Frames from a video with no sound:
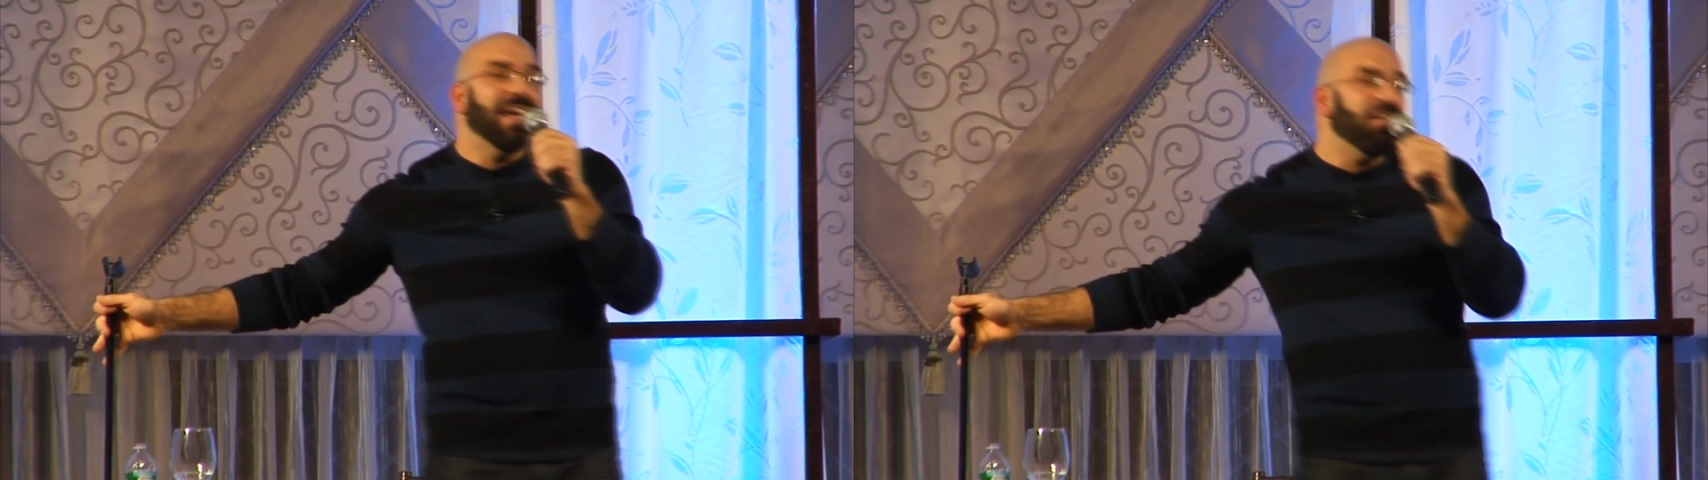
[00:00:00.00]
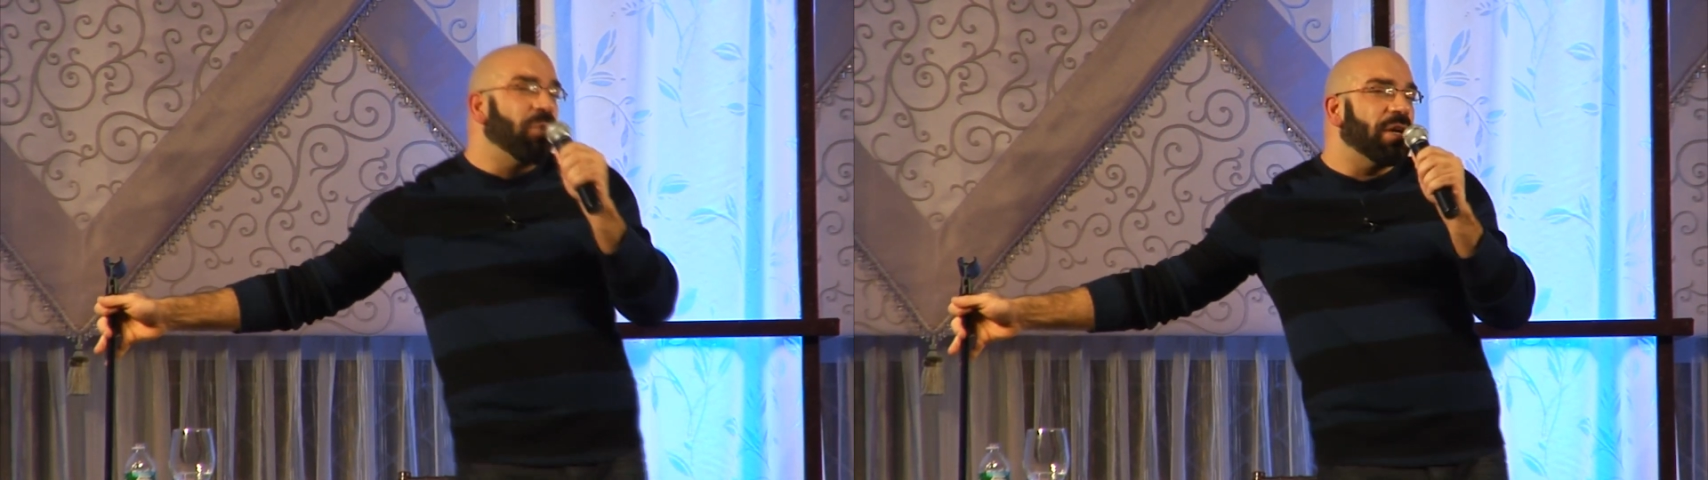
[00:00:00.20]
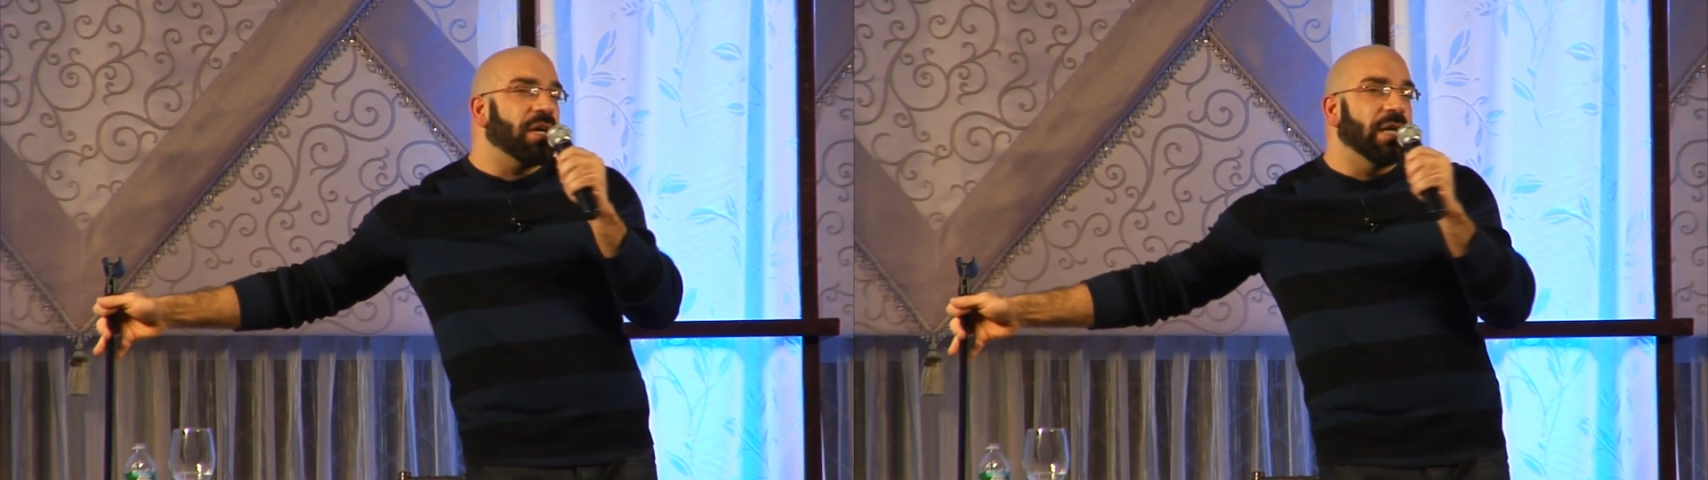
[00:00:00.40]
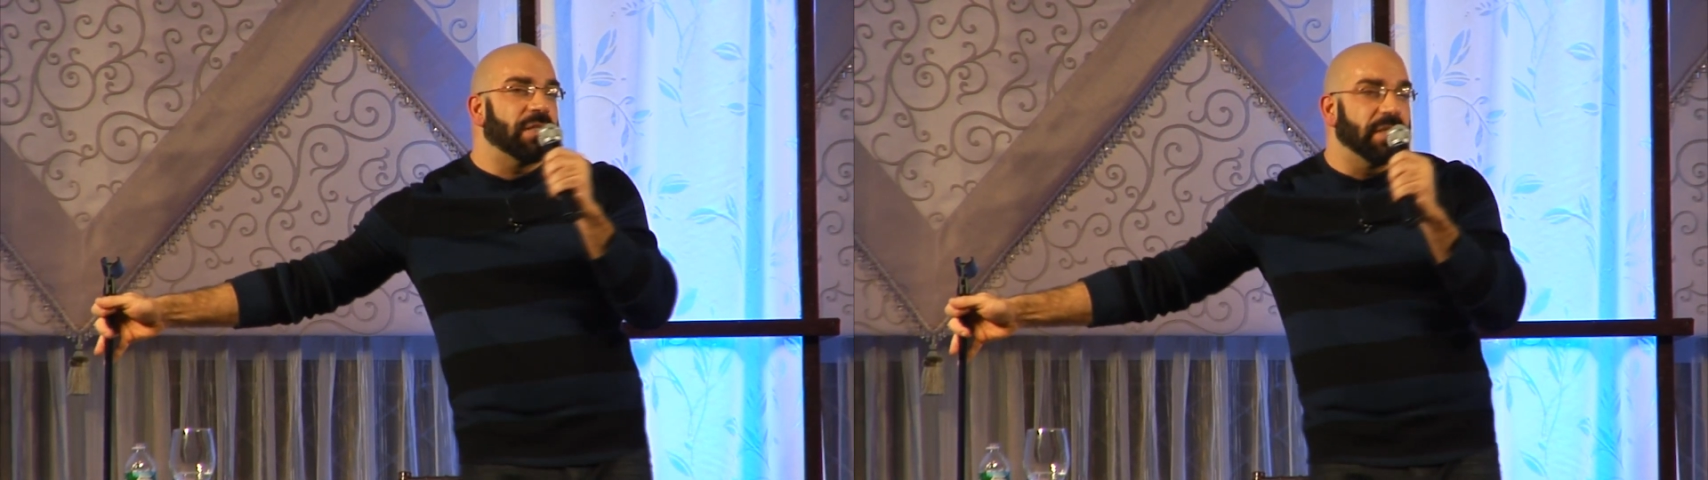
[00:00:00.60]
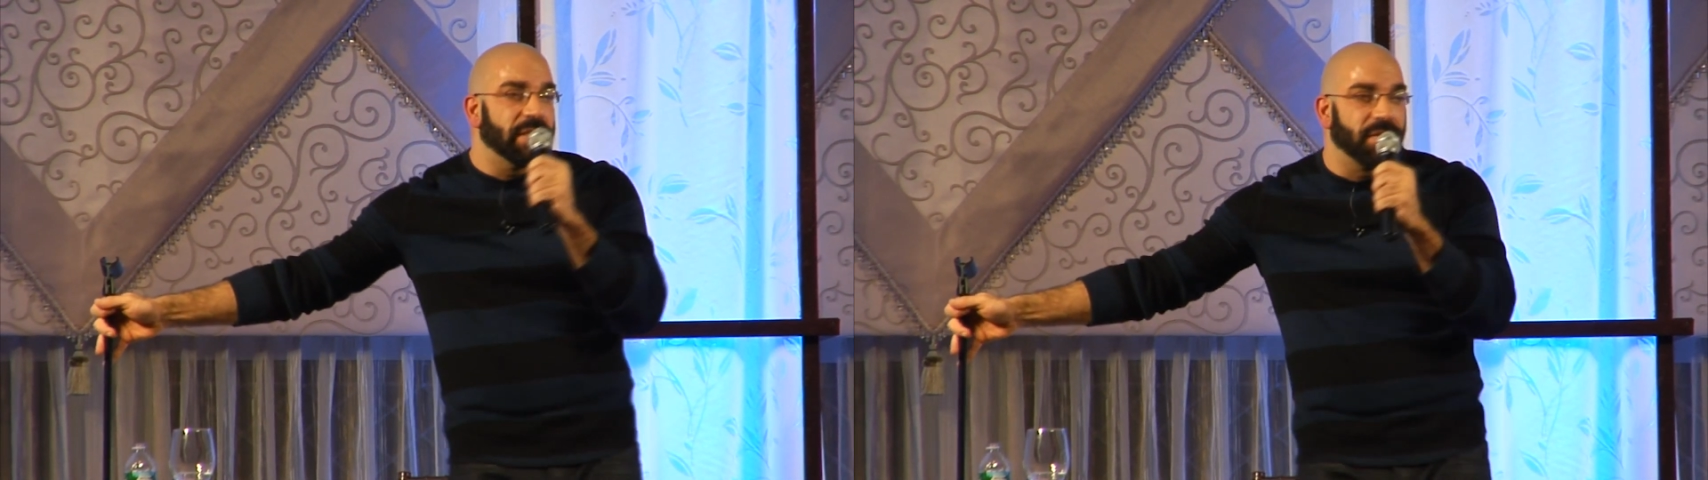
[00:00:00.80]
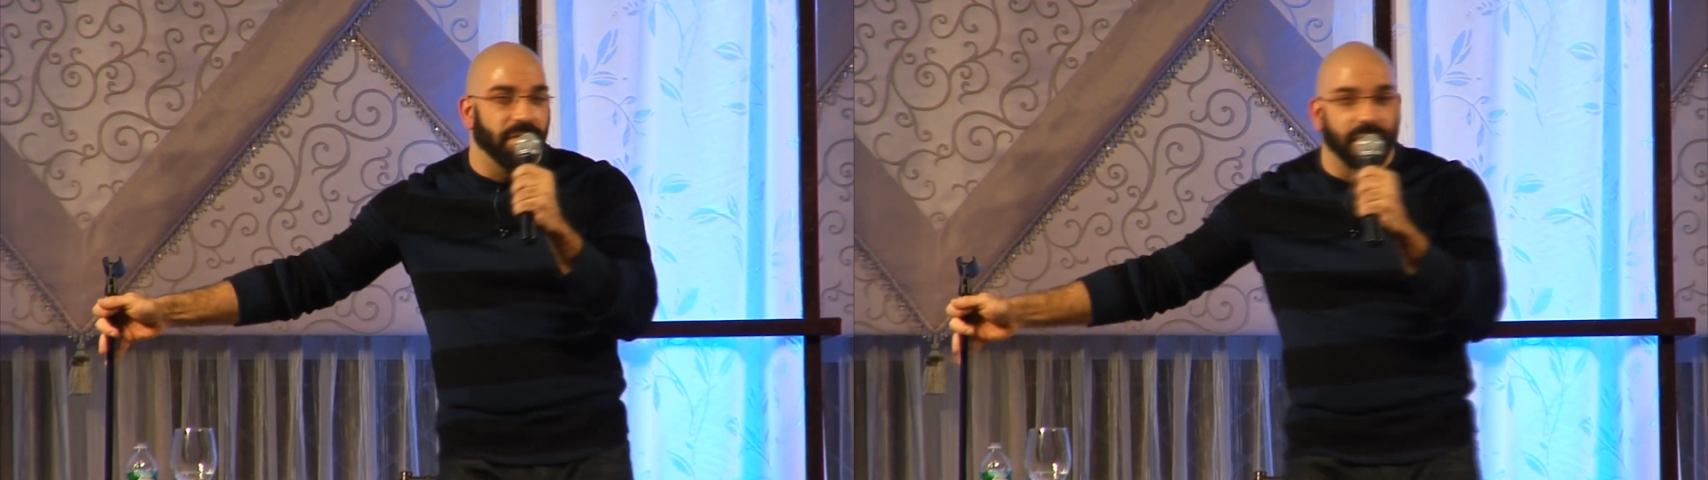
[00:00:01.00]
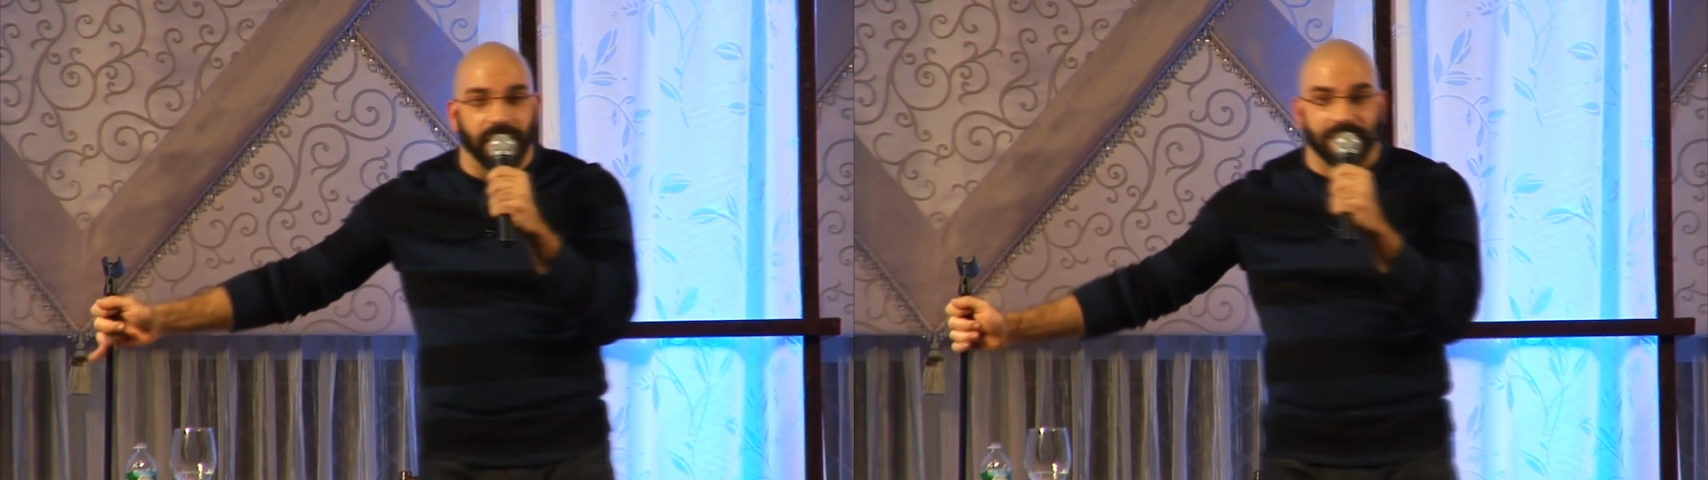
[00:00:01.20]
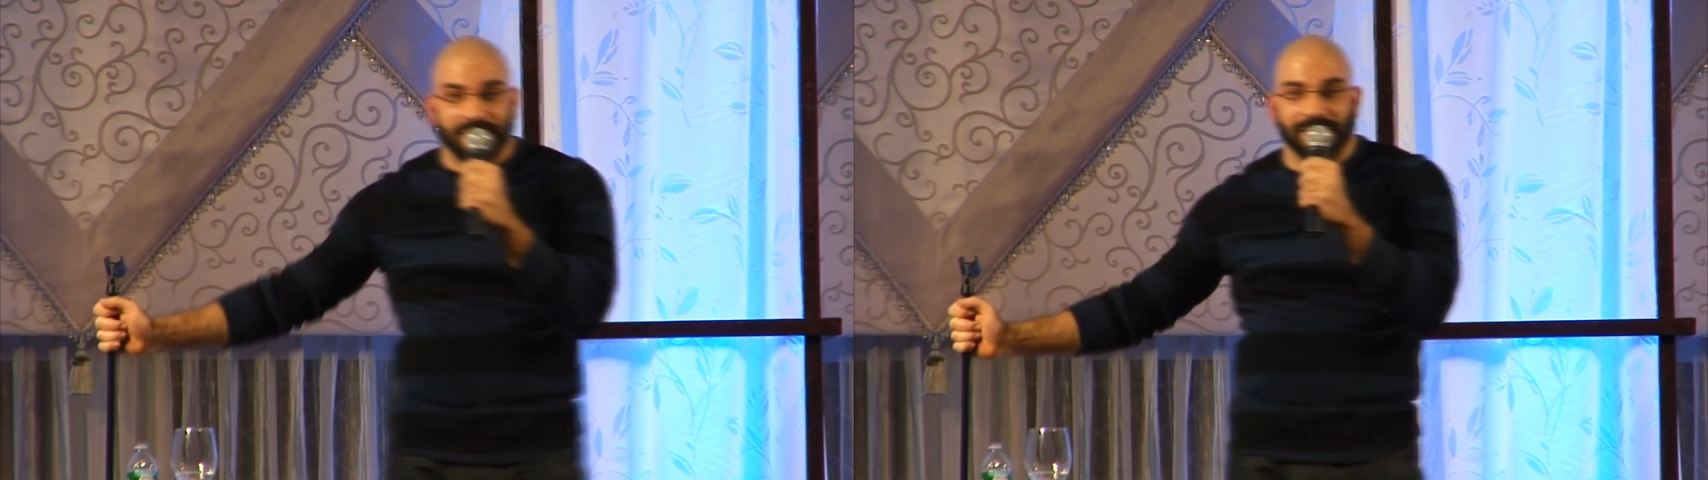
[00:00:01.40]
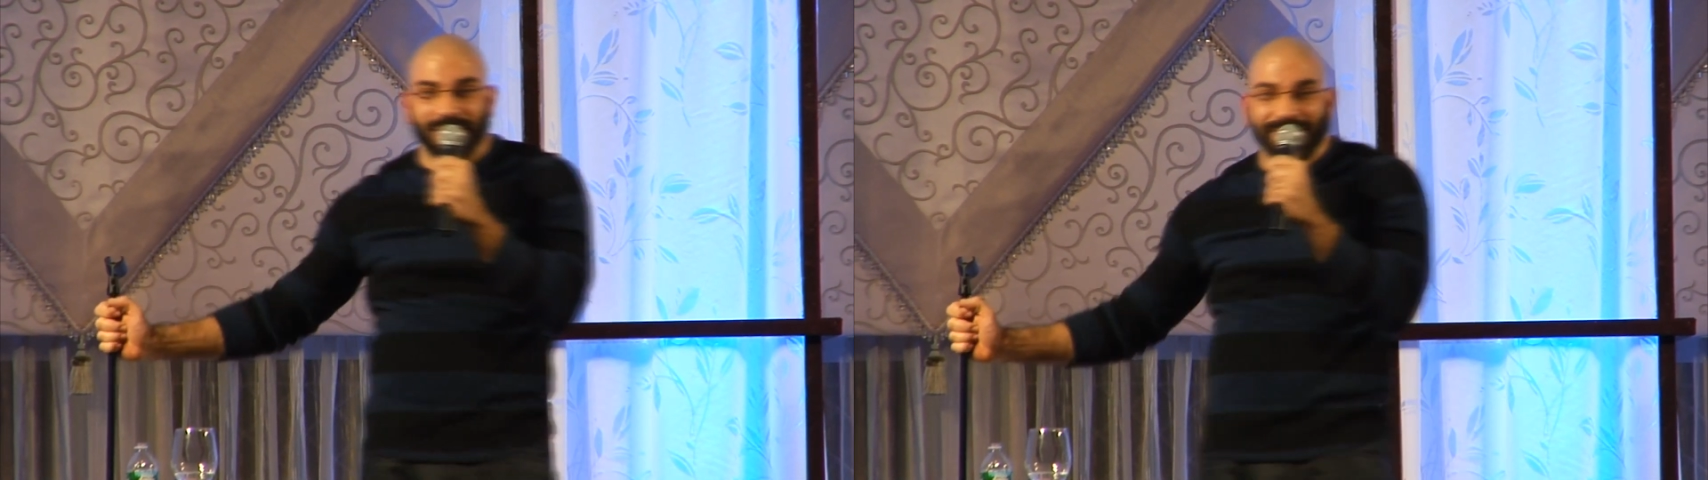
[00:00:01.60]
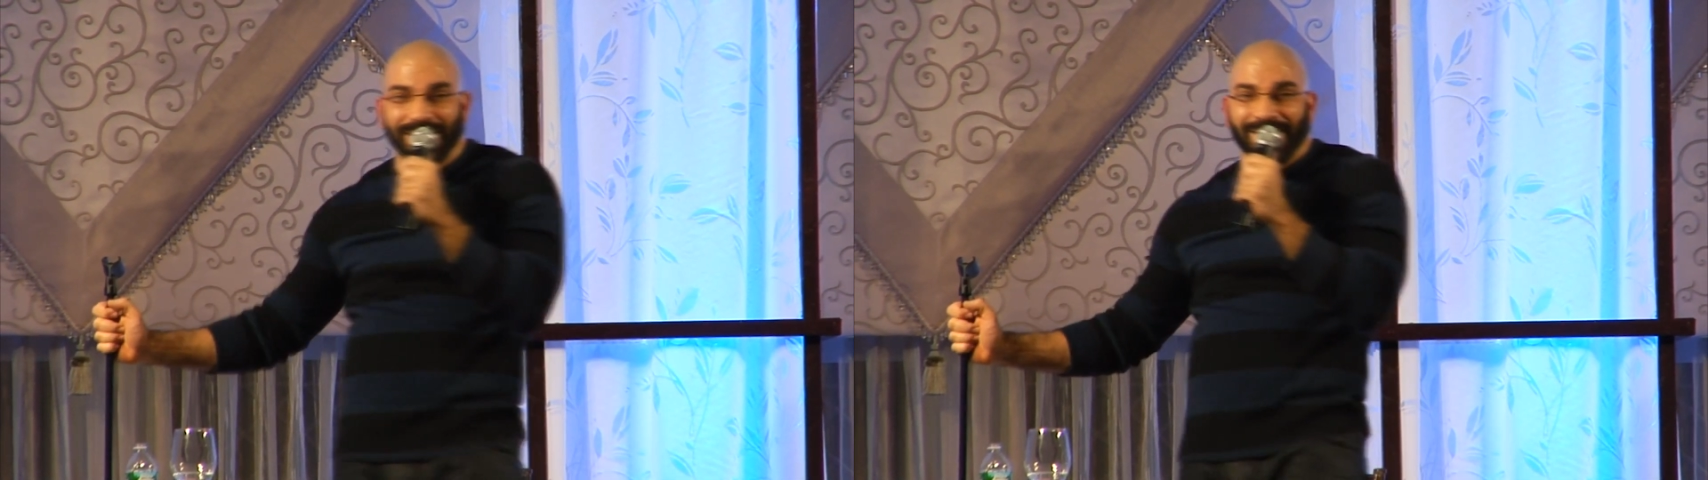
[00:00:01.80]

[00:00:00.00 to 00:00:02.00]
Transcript: I have more cousins than that.